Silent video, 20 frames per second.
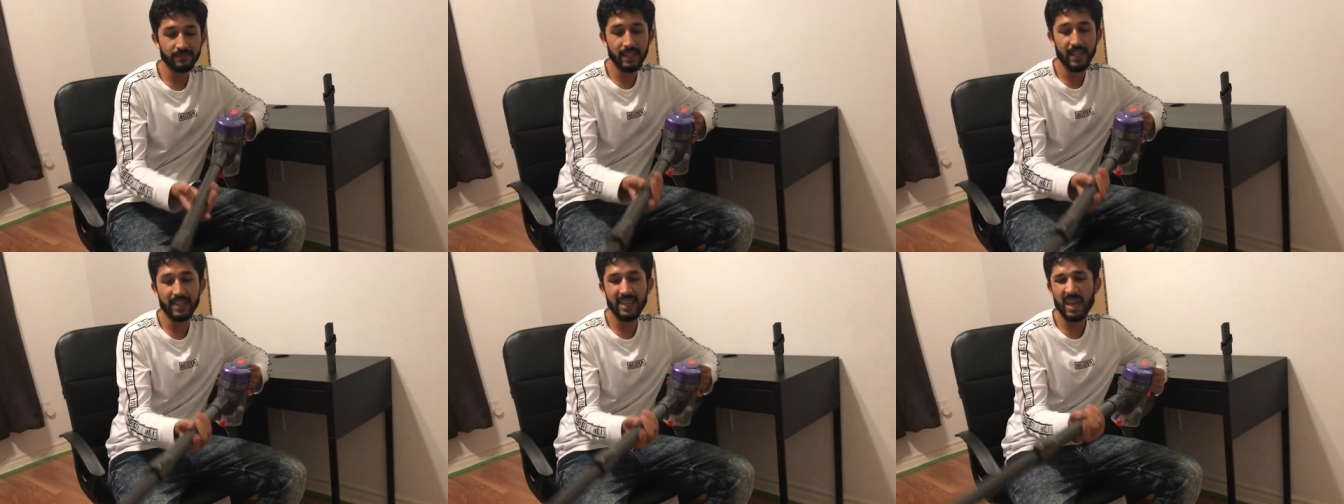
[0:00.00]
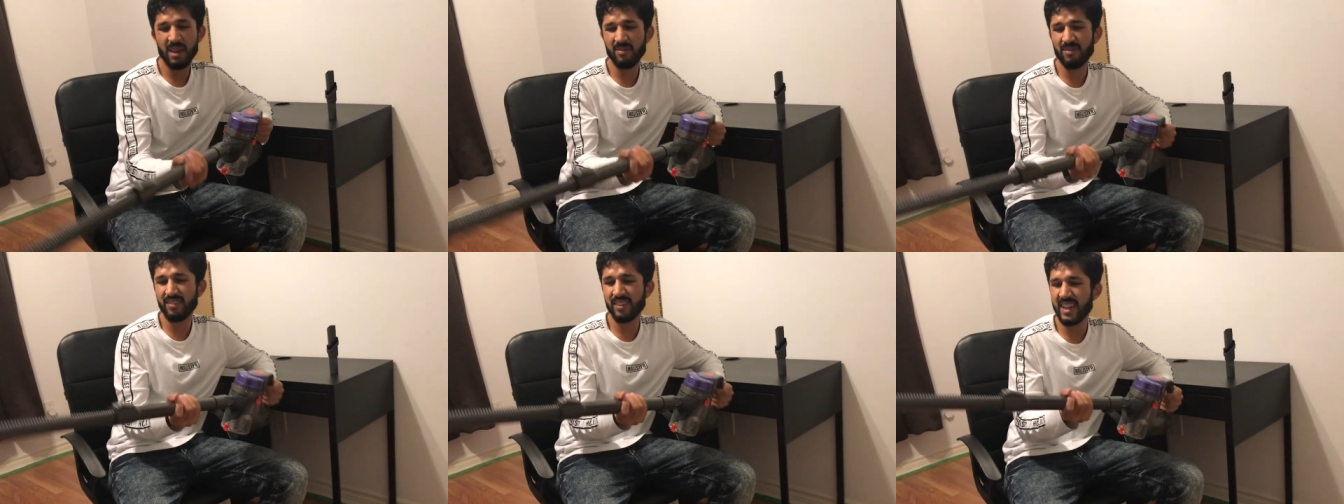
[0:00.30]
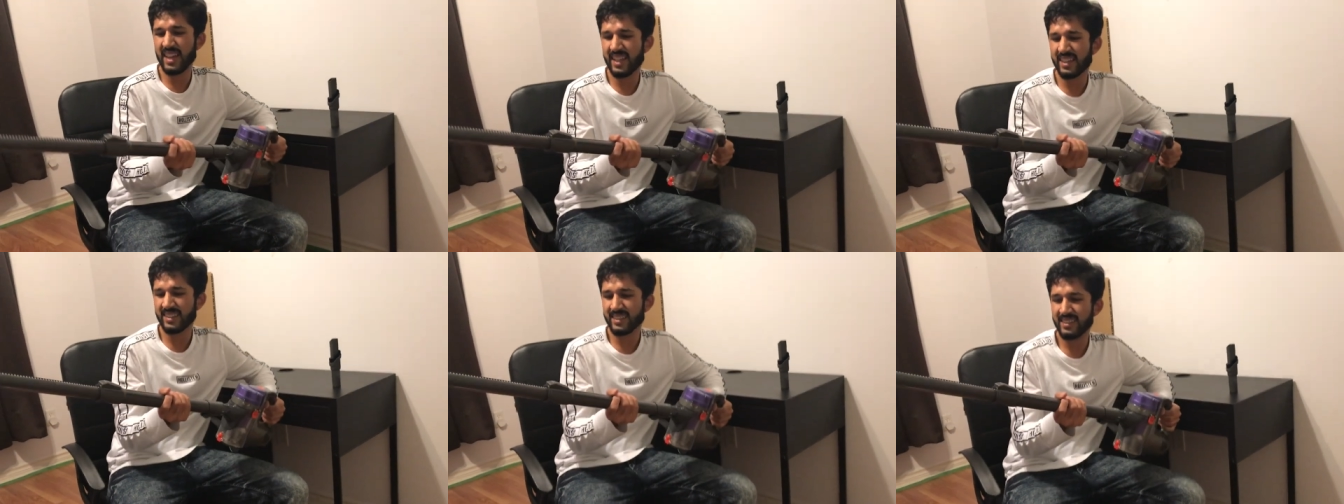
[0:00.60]
it came for
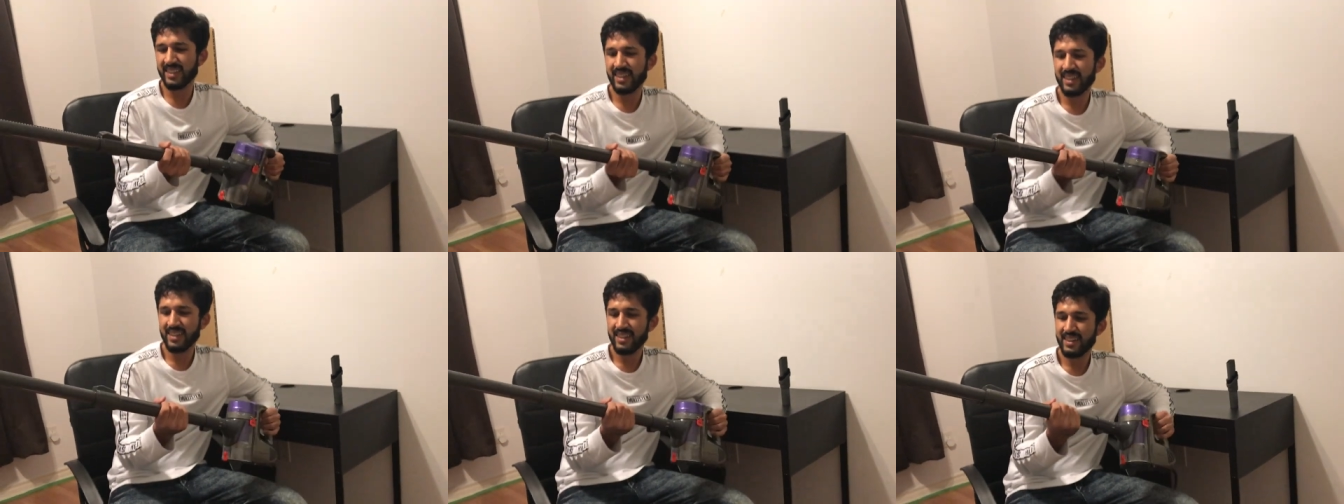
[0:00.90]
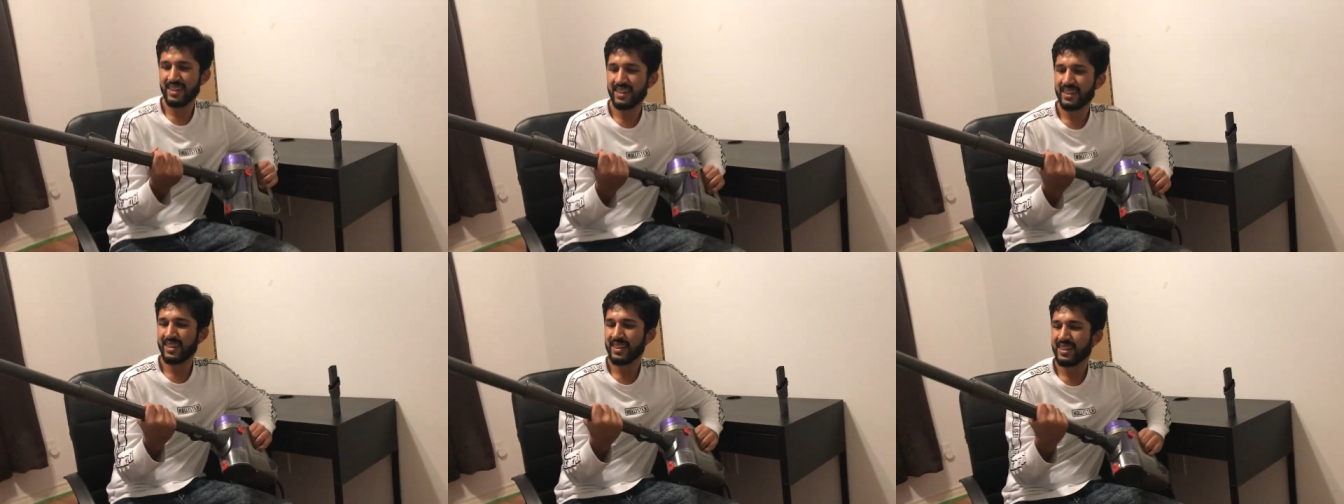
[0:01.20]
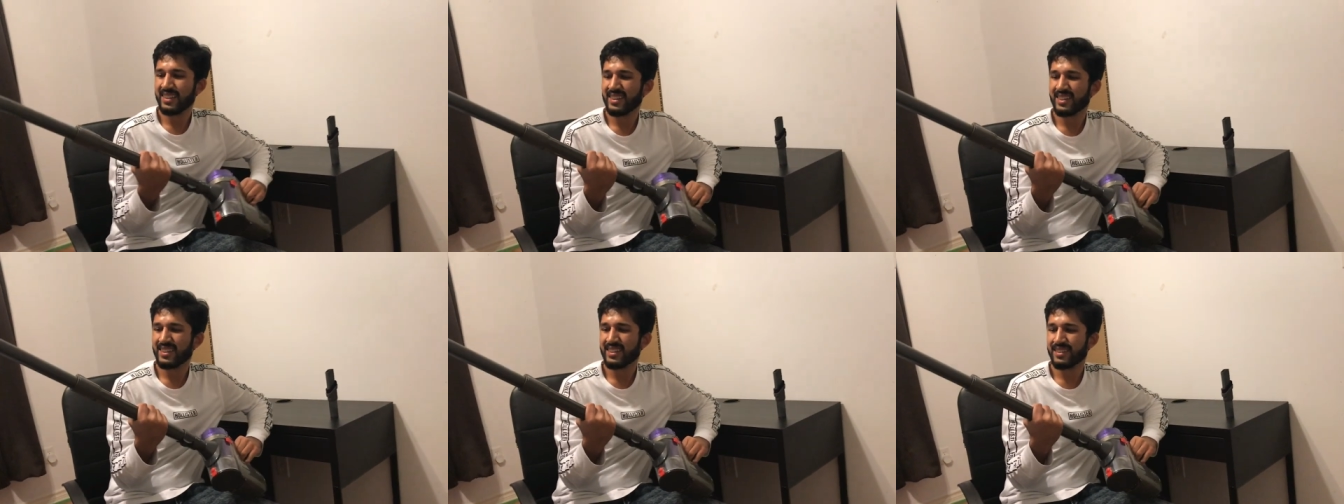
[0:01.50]
like
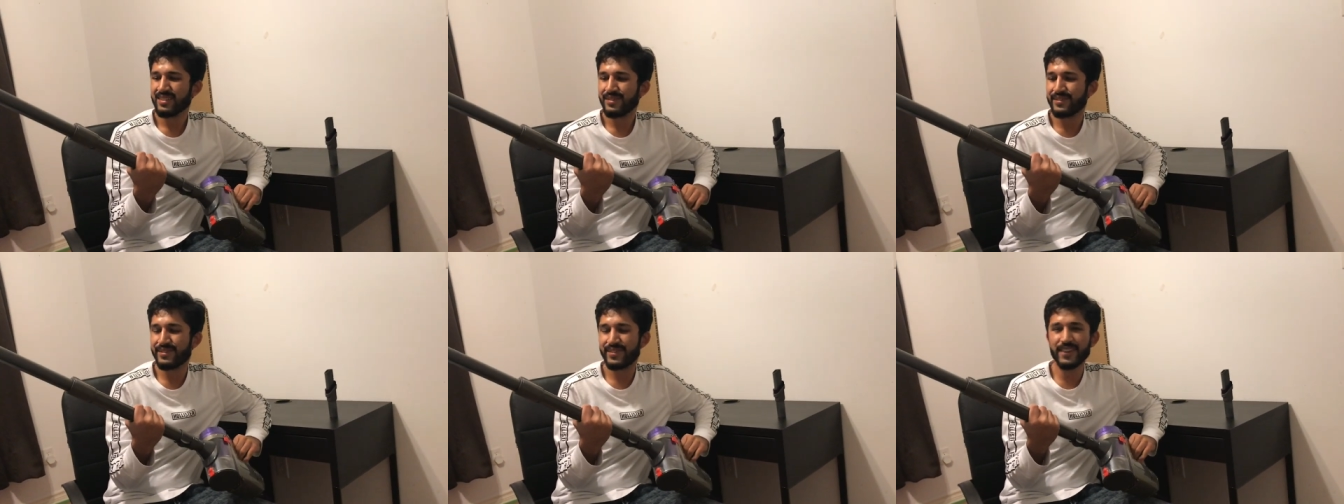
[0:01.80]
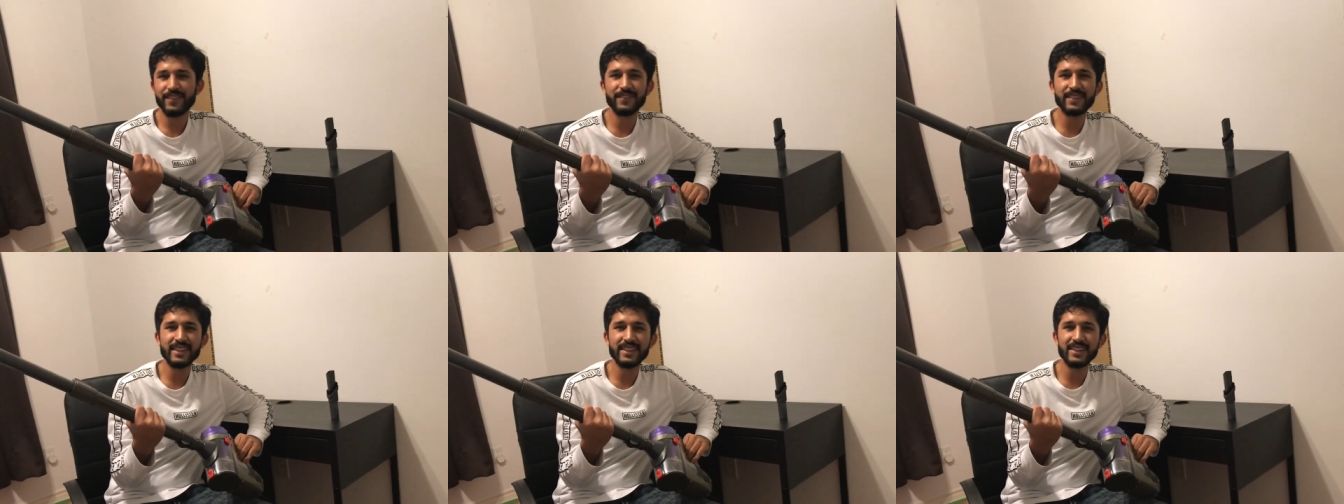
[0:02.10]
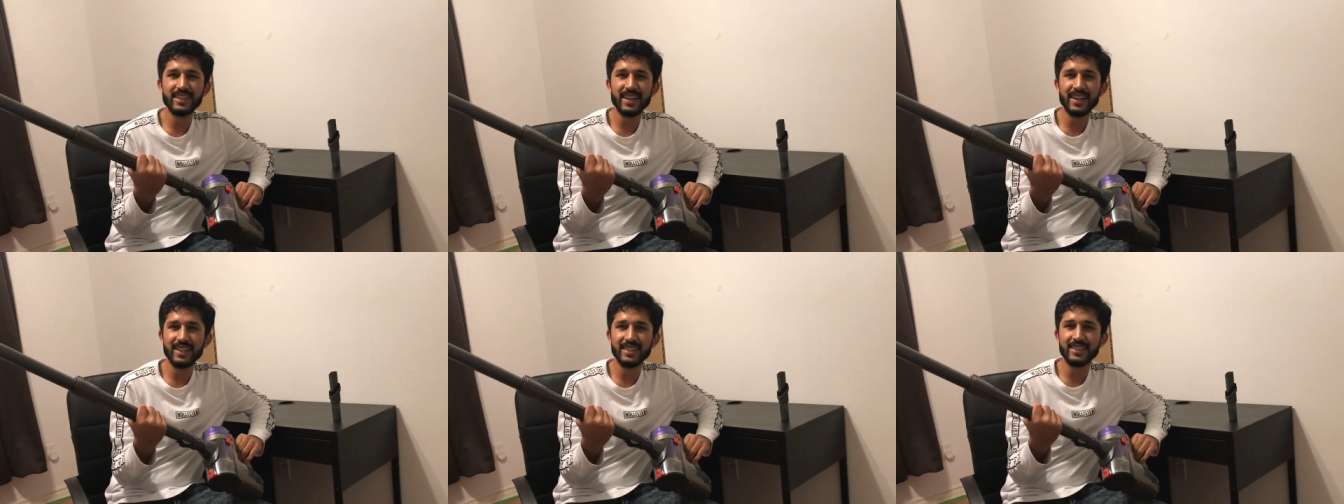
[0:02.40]

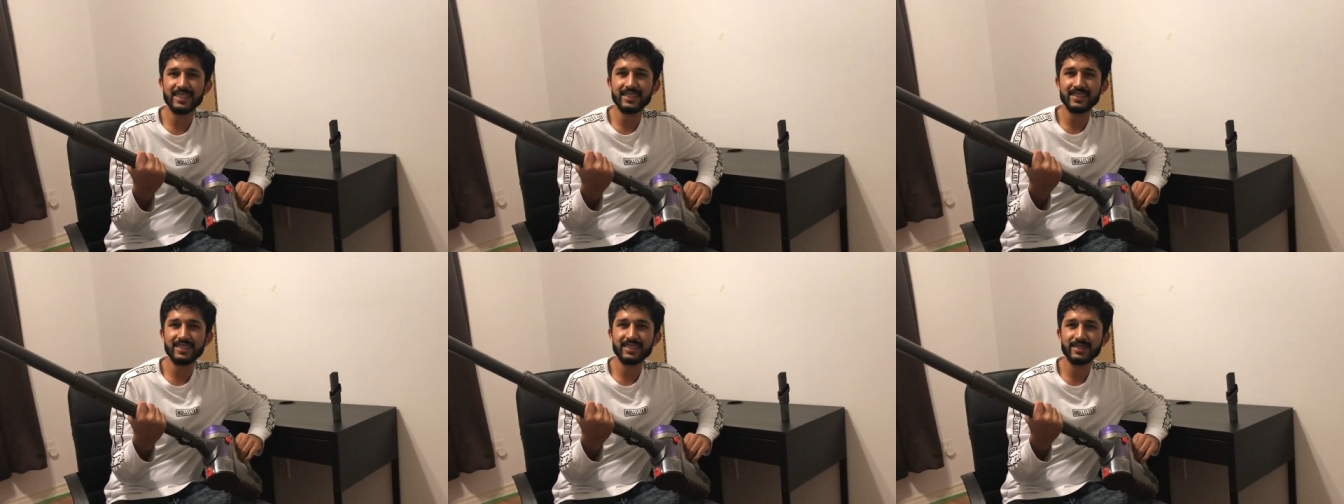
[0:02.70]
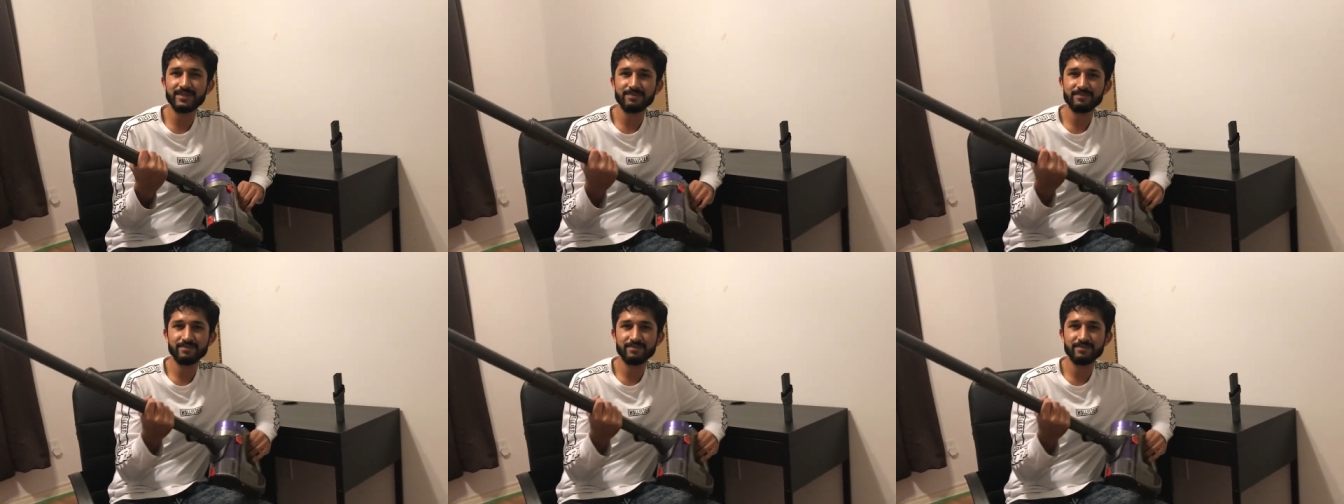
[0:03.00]
$15.